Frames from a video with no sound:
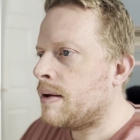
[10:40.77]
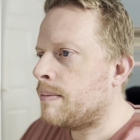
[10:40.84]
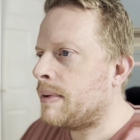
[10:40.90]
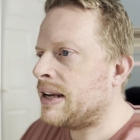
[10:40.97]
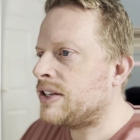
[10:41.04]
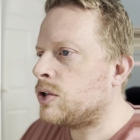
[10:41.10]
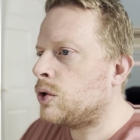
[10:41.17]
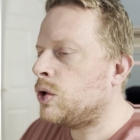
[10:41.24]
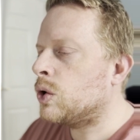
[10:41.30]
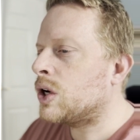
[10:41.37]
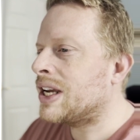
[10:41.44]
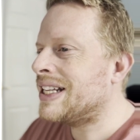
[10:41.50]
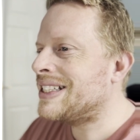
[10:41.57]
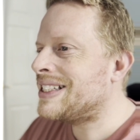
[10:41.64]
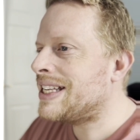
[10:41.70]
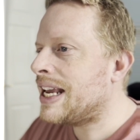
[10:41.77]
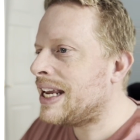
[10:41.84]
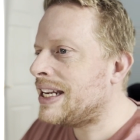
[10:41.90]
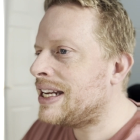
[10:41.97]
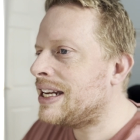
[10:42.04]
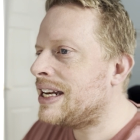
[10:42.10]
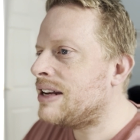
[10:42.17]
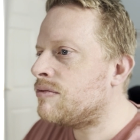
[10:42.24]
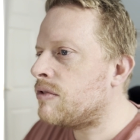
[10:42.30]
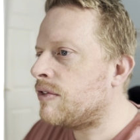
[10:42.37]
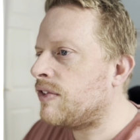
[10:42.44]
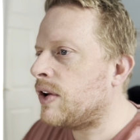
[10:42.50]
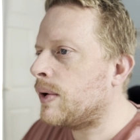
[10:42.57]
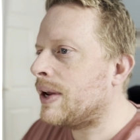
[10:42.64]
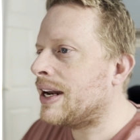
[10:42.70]
Make sure you're continually
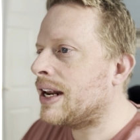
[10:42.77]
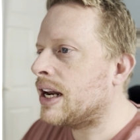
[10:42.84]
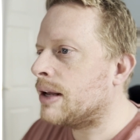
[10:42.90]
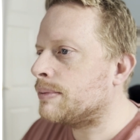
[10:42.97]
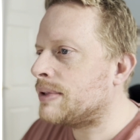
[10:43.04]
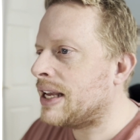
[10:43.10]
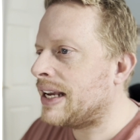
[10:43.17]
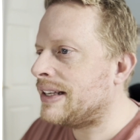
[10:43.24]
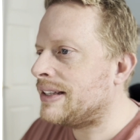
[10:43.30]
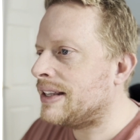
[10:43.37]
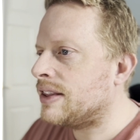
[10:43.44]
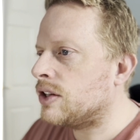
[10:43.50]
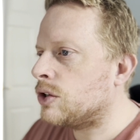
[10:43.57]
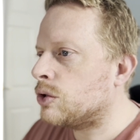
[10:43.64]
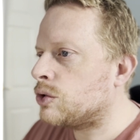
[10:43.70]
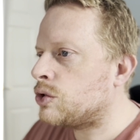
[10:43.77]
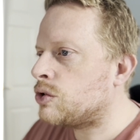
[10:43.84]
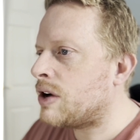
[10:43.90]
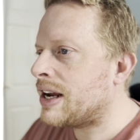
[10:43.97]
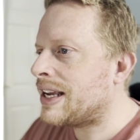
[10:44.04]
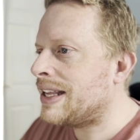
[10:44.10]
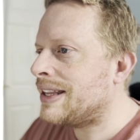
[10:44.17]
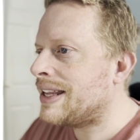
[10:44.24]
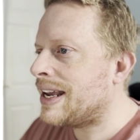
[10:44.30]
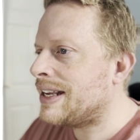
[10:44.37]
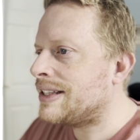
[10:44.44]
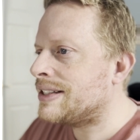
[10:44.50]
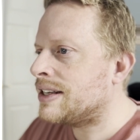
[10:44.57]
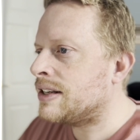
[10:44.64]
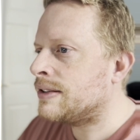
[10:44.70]
reviewing and updating the tracking
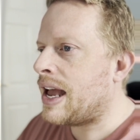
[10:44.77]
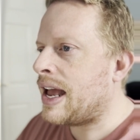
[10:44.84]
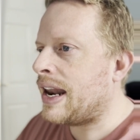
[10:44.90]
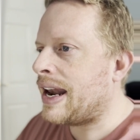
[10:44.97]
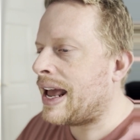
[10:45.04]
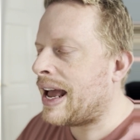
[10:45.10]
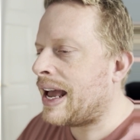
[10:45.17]
data and